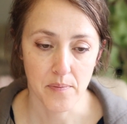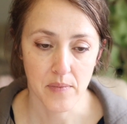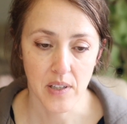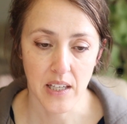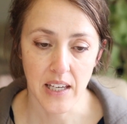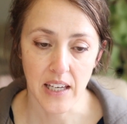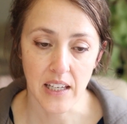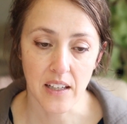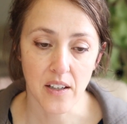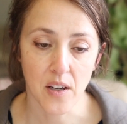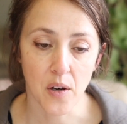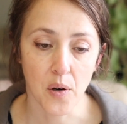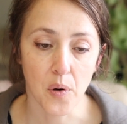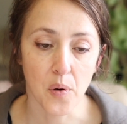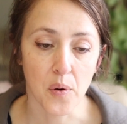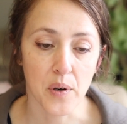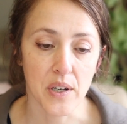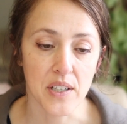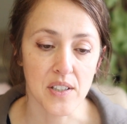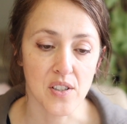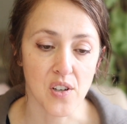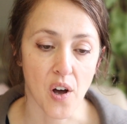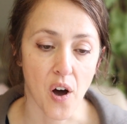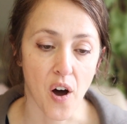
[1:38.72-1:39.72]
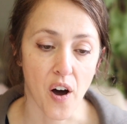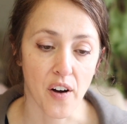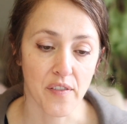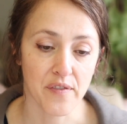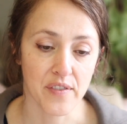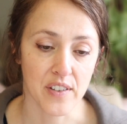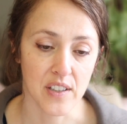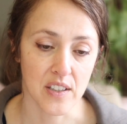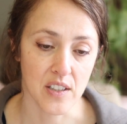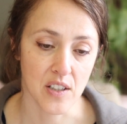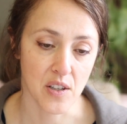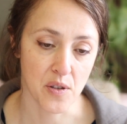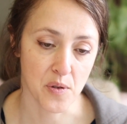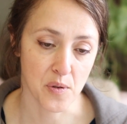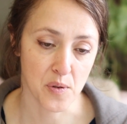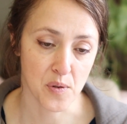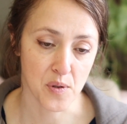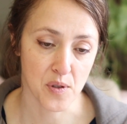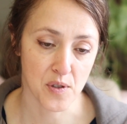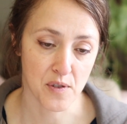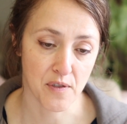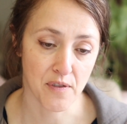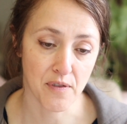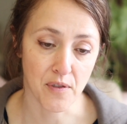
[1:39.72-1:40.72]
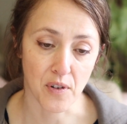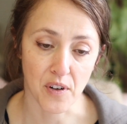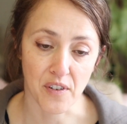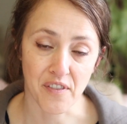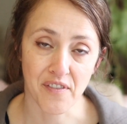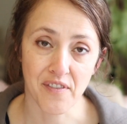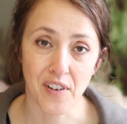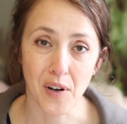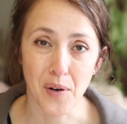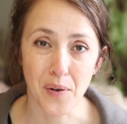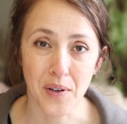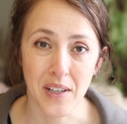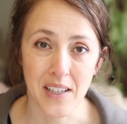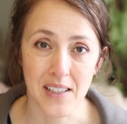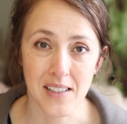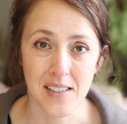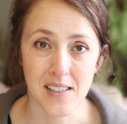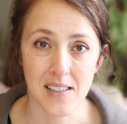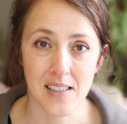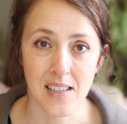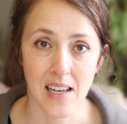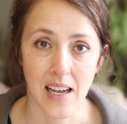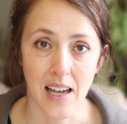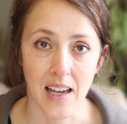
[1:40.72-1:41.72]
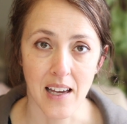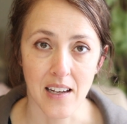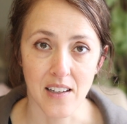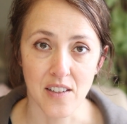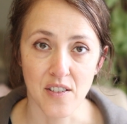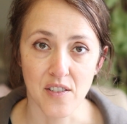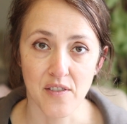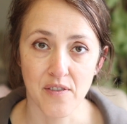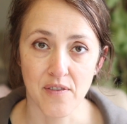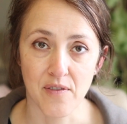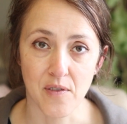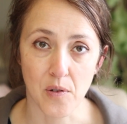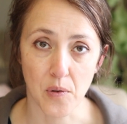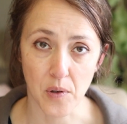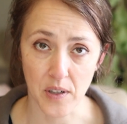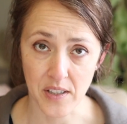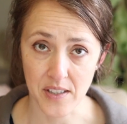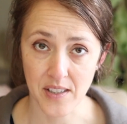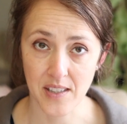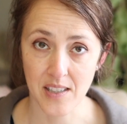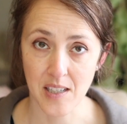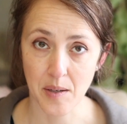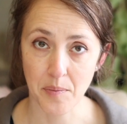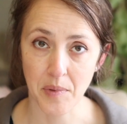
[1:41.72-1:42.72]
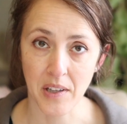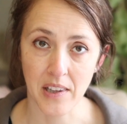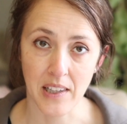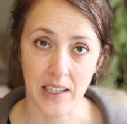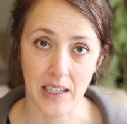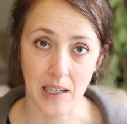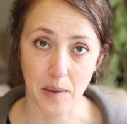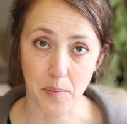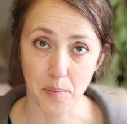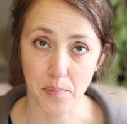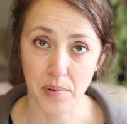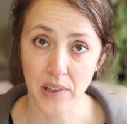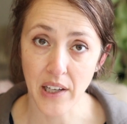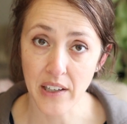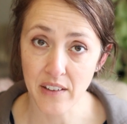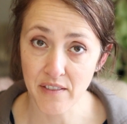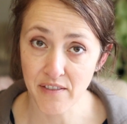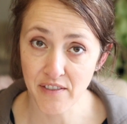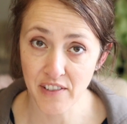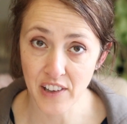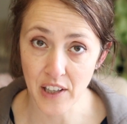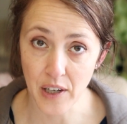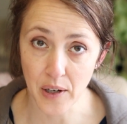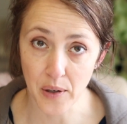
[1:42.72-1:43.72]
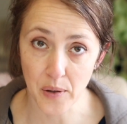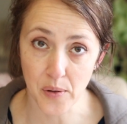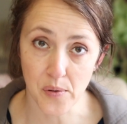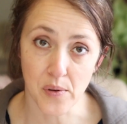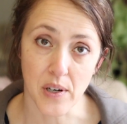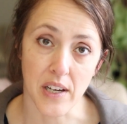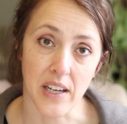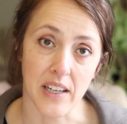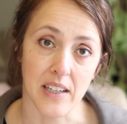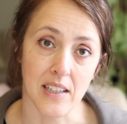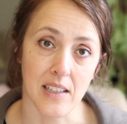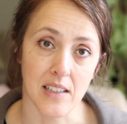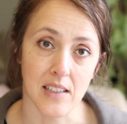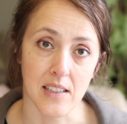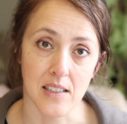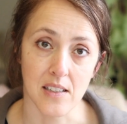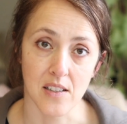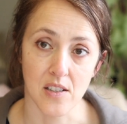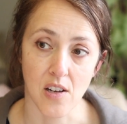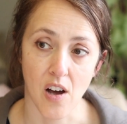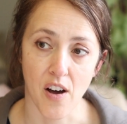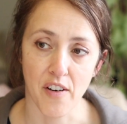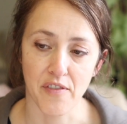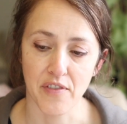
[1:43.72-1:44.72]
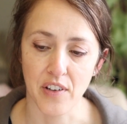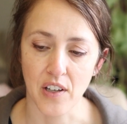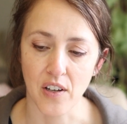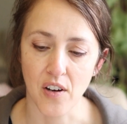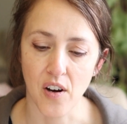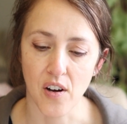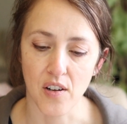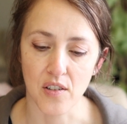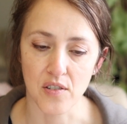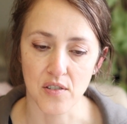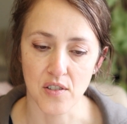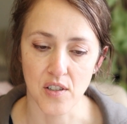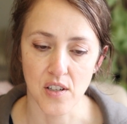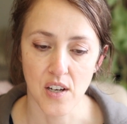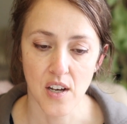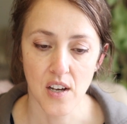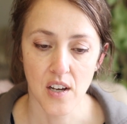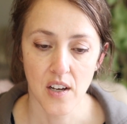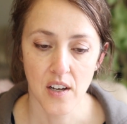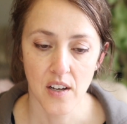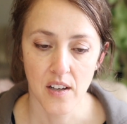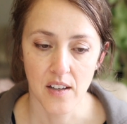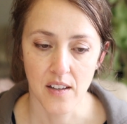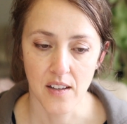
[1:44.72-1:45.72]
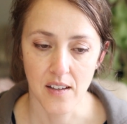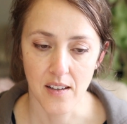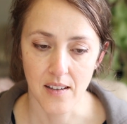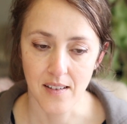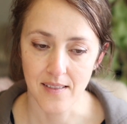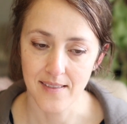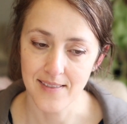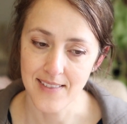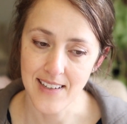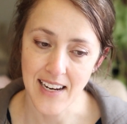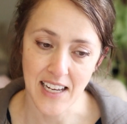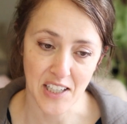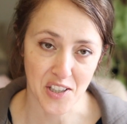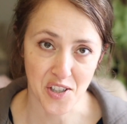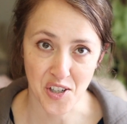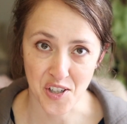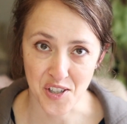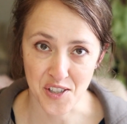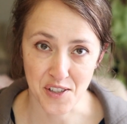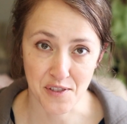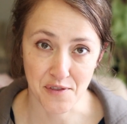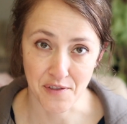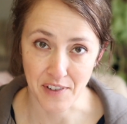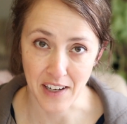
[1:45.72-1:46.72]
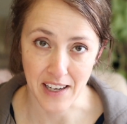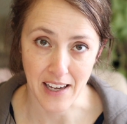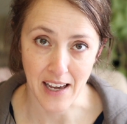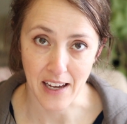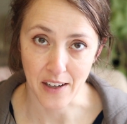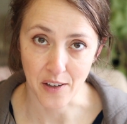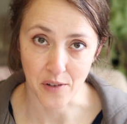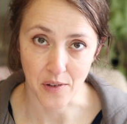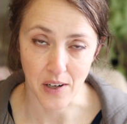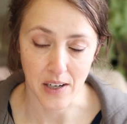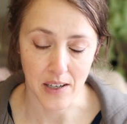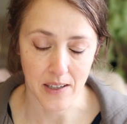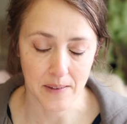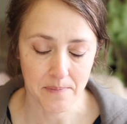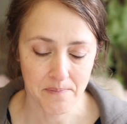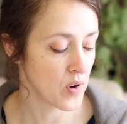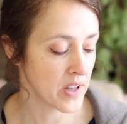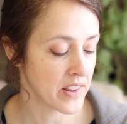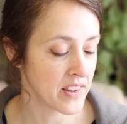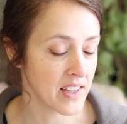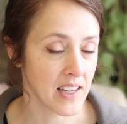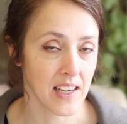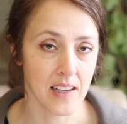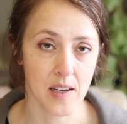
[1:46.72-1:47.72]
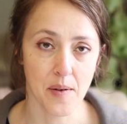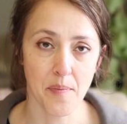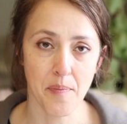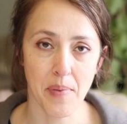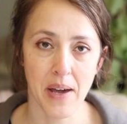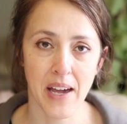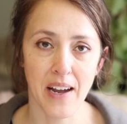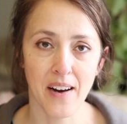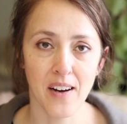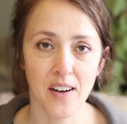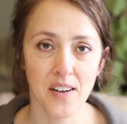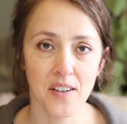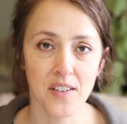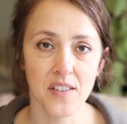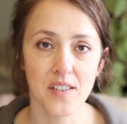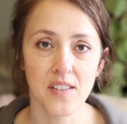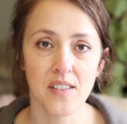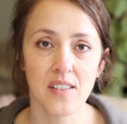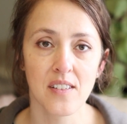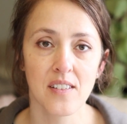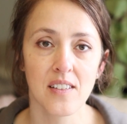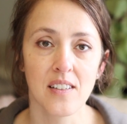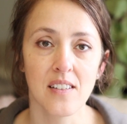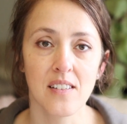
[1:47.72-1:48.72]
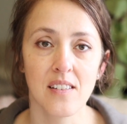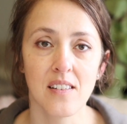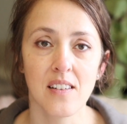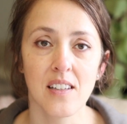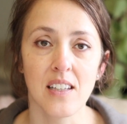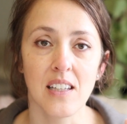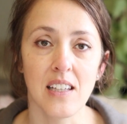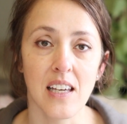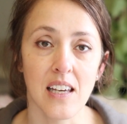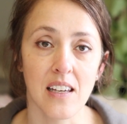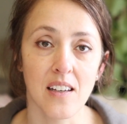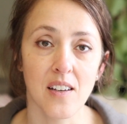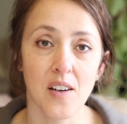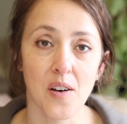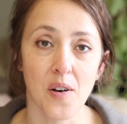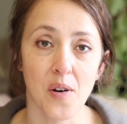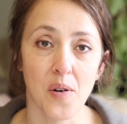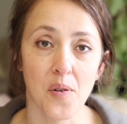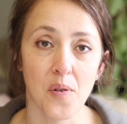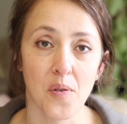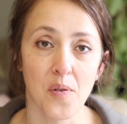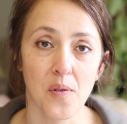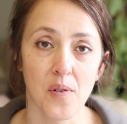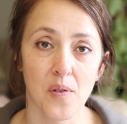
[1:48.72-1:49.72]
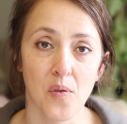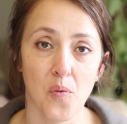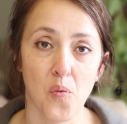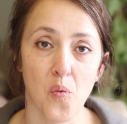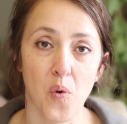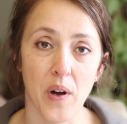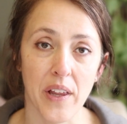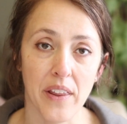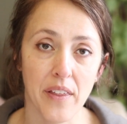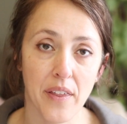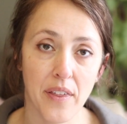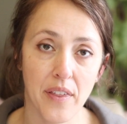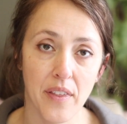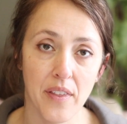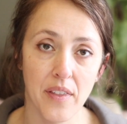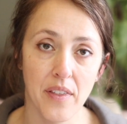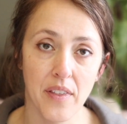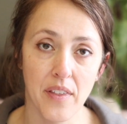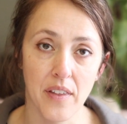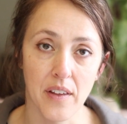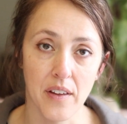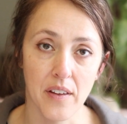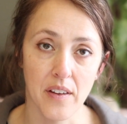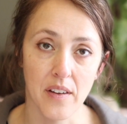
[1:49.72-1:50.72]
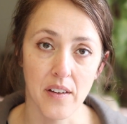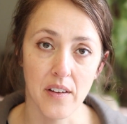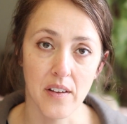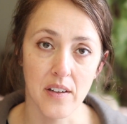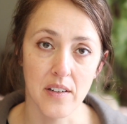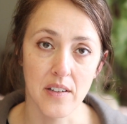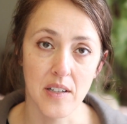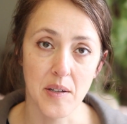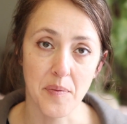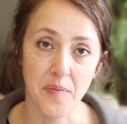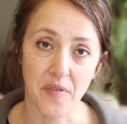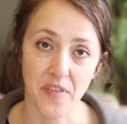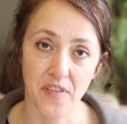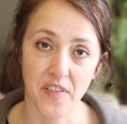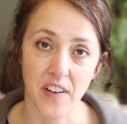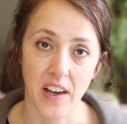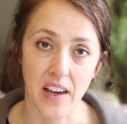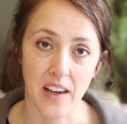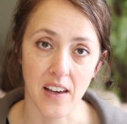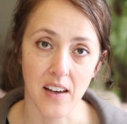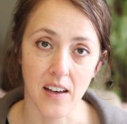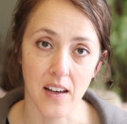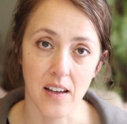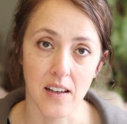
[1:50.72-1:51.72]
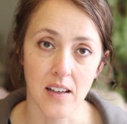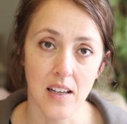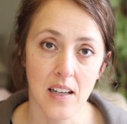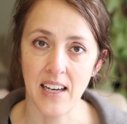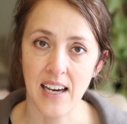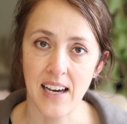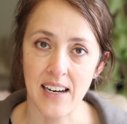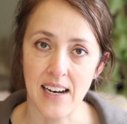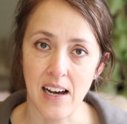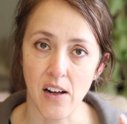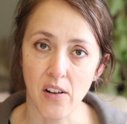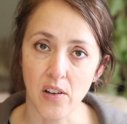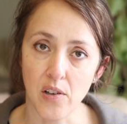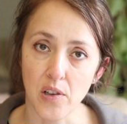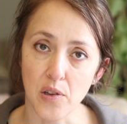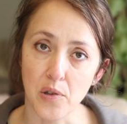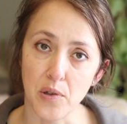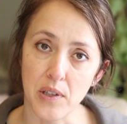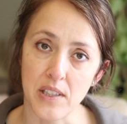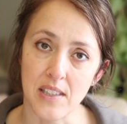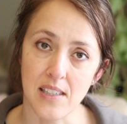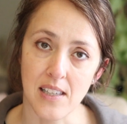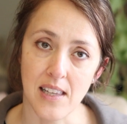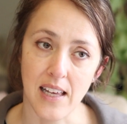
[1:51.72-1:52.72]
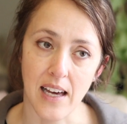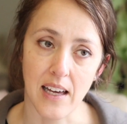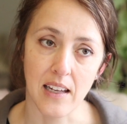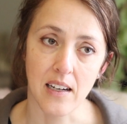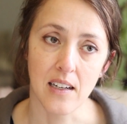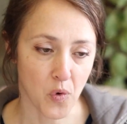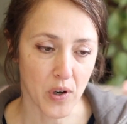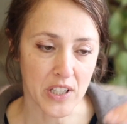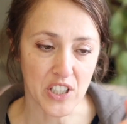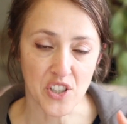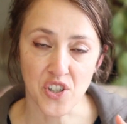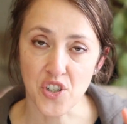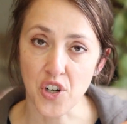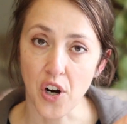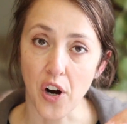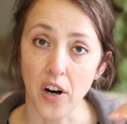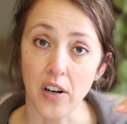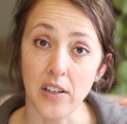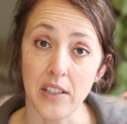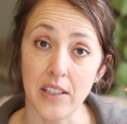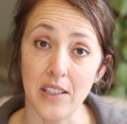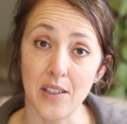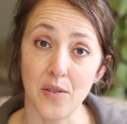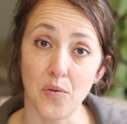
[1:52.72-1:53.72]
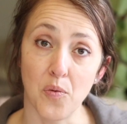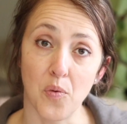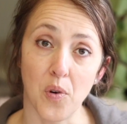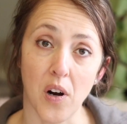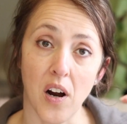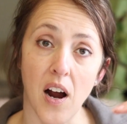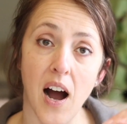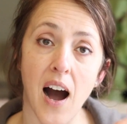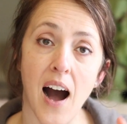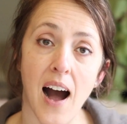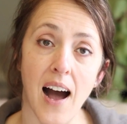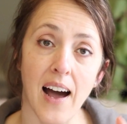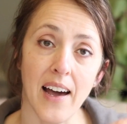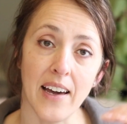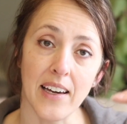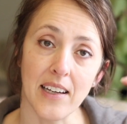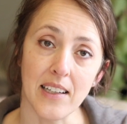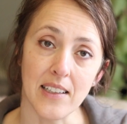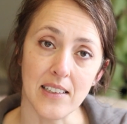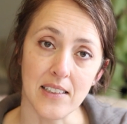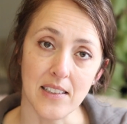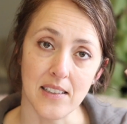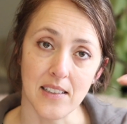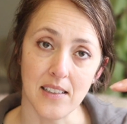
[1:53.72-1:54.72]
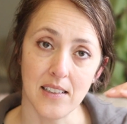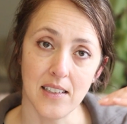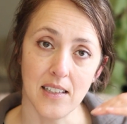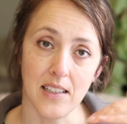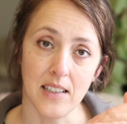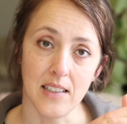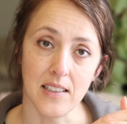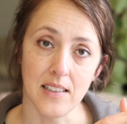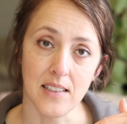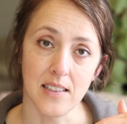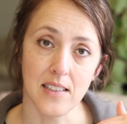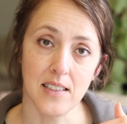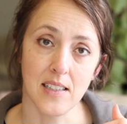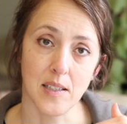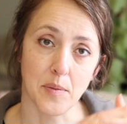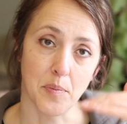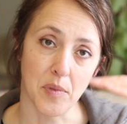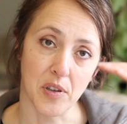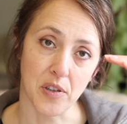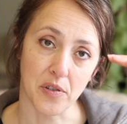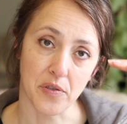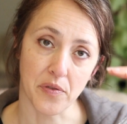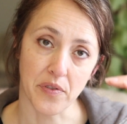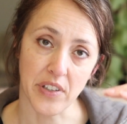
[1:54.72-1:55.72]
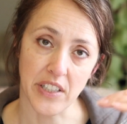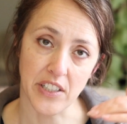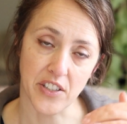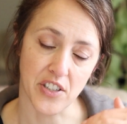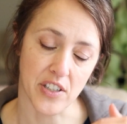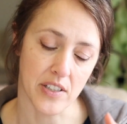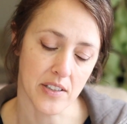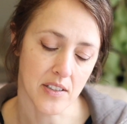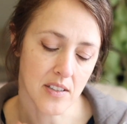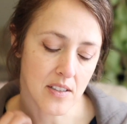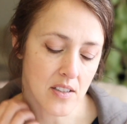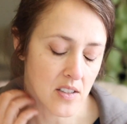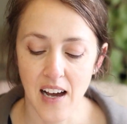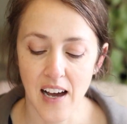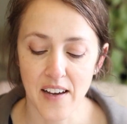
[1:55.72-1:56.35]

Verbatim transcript: Ginkgo is often used for focus and for stimulating blood flow, and it is often called uh, nature's Viagra. When they compared the ginkgo with the nymphaea, they had alkaloids that, when charted, were high in, in similar regions.